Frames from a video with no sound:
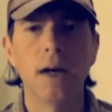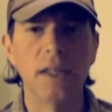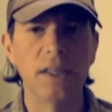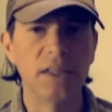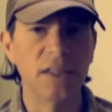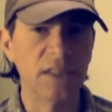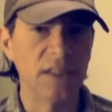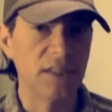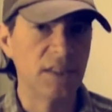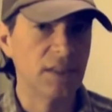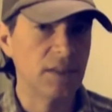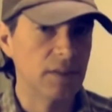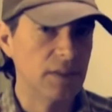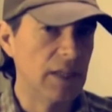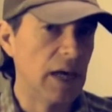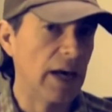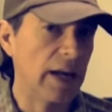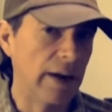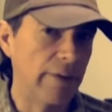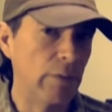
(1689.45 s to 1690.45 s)
since
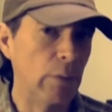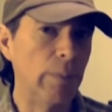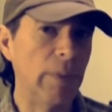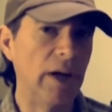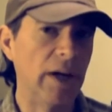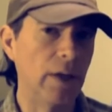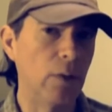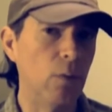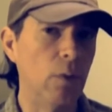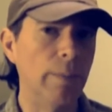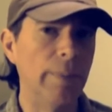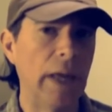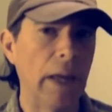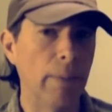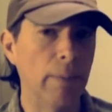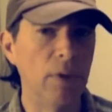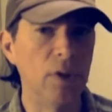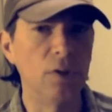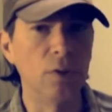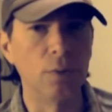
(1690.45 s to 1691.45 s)
not everybody will be
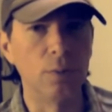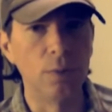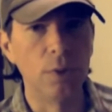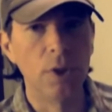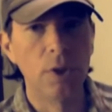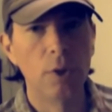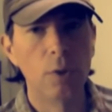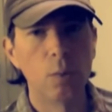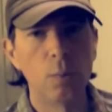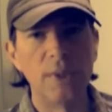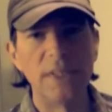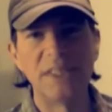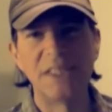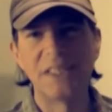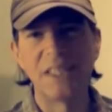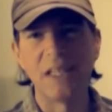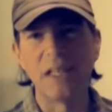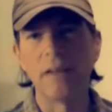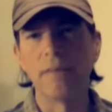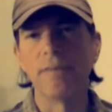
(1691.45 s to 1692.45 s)
able to
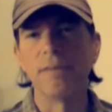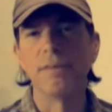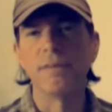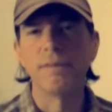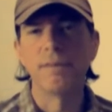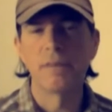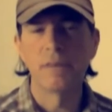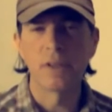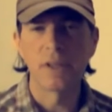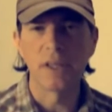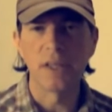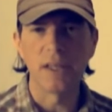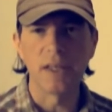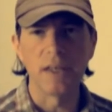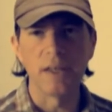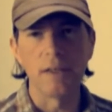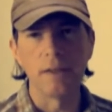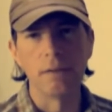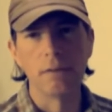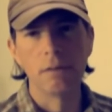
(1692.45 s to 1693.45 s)
receive
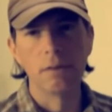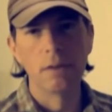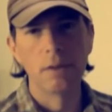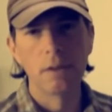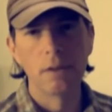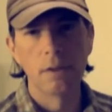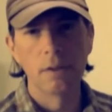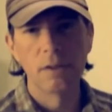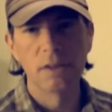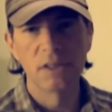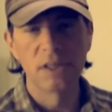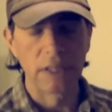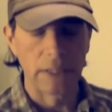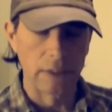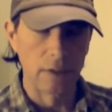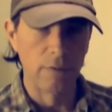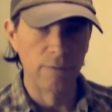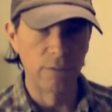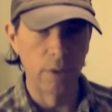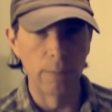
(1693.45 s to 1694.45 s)
the
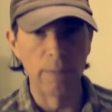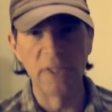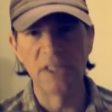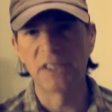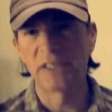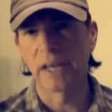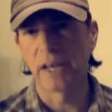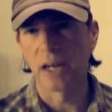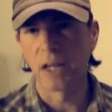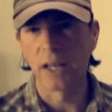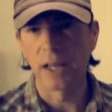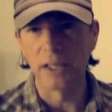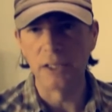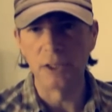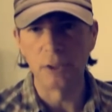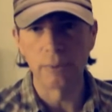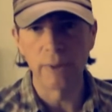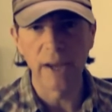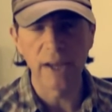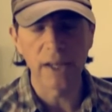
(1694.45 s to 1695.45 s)
signal from the satellite
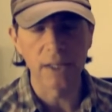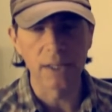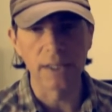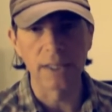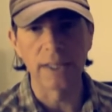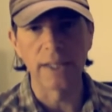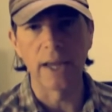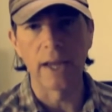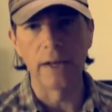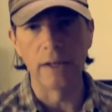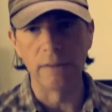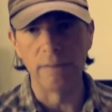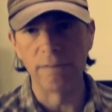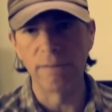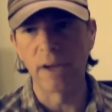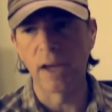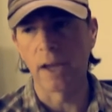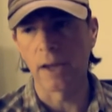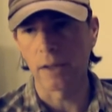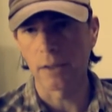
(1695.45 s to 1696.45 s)
directly, and in
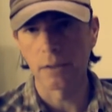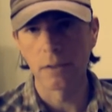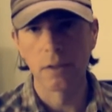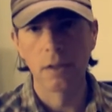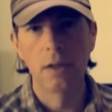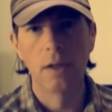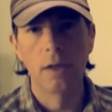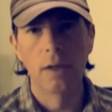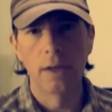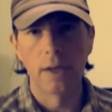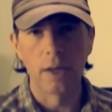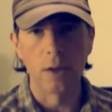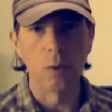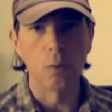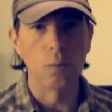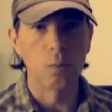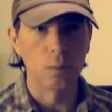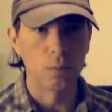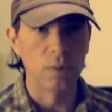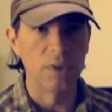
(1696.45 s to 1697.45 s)
fact it
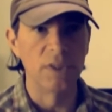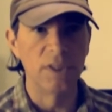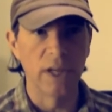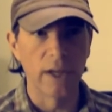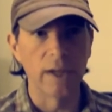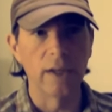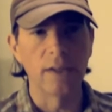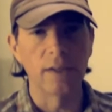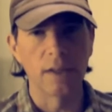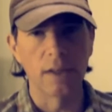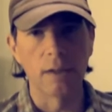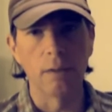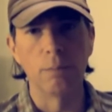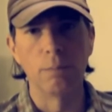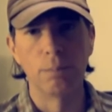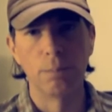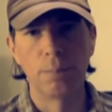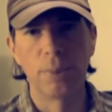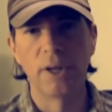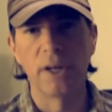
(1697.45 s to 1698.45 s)
would take a
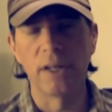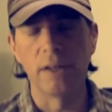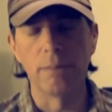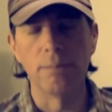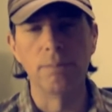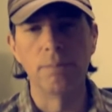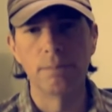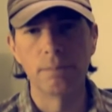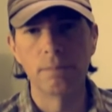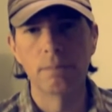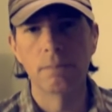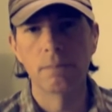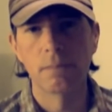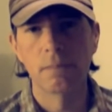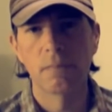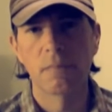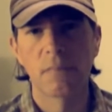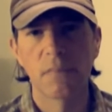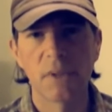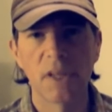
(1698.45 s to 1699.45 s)
pretty
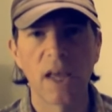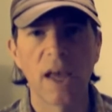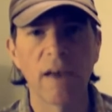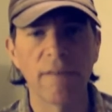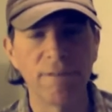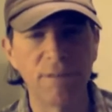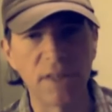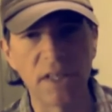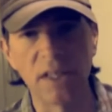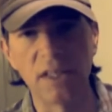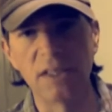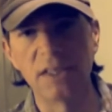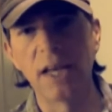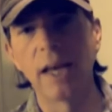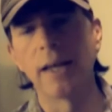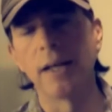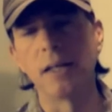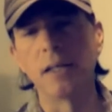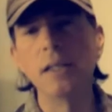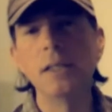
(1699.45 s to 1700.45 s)
hefty
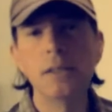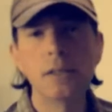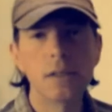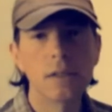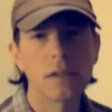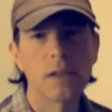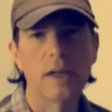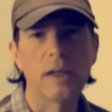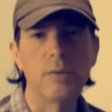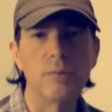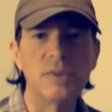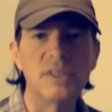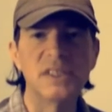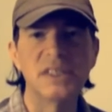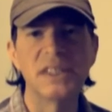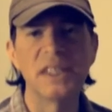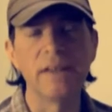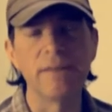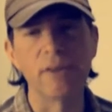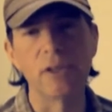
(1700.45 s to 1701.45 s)
antenna and
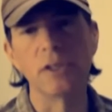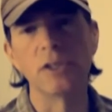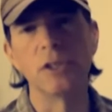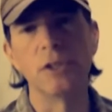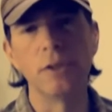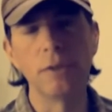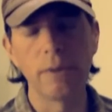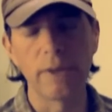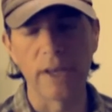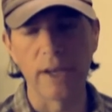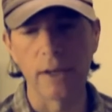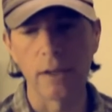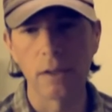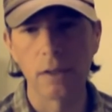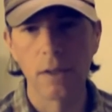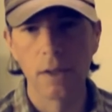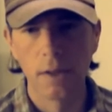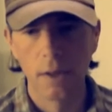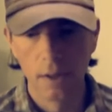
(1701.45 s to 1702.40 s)
receiver to do that,